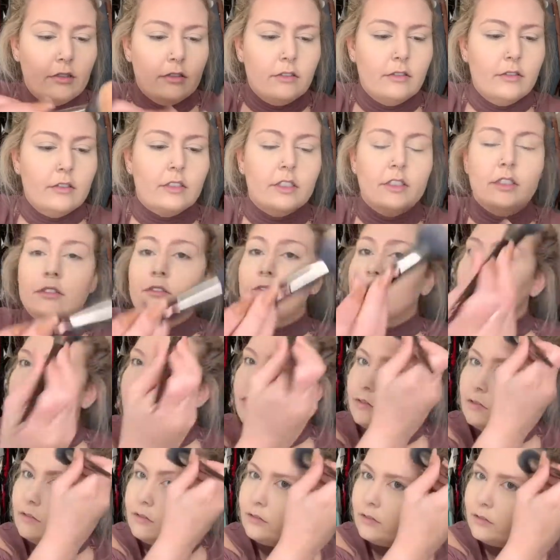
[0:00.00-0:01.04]
So
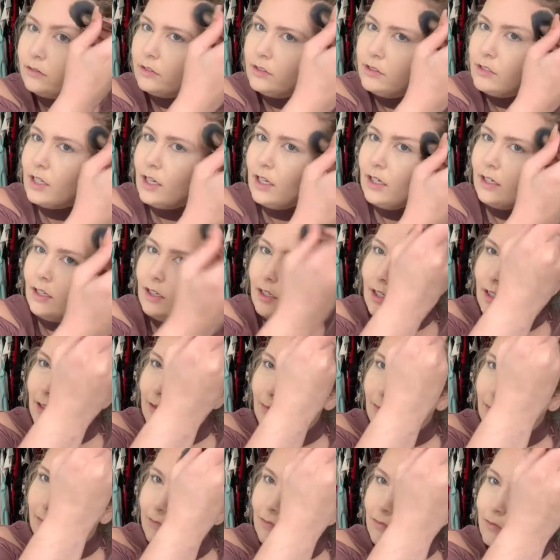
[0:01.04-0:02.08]
it's kind of like
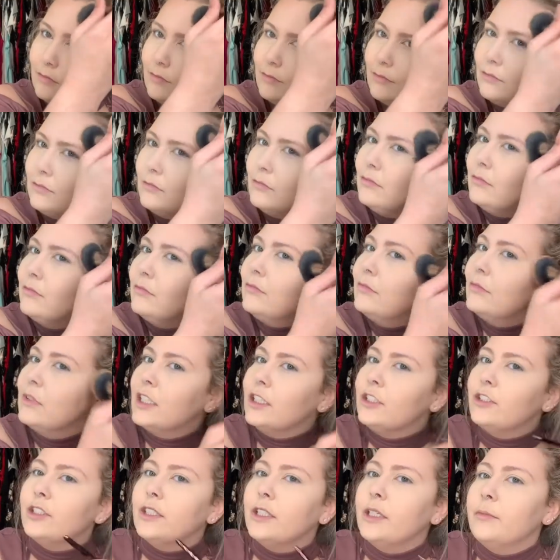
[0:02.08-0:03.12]
my
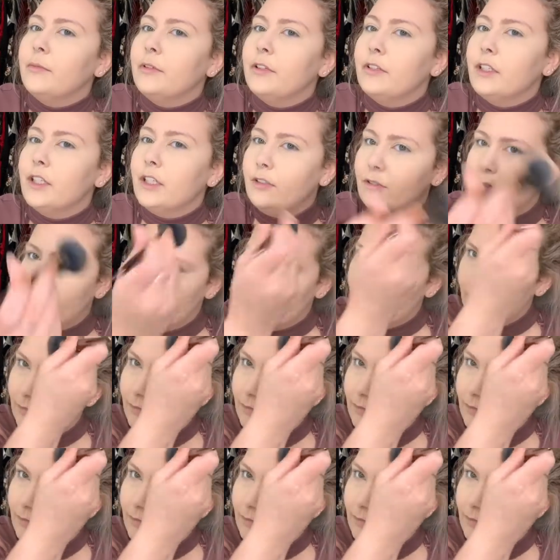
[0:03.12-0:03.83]
dream, you know.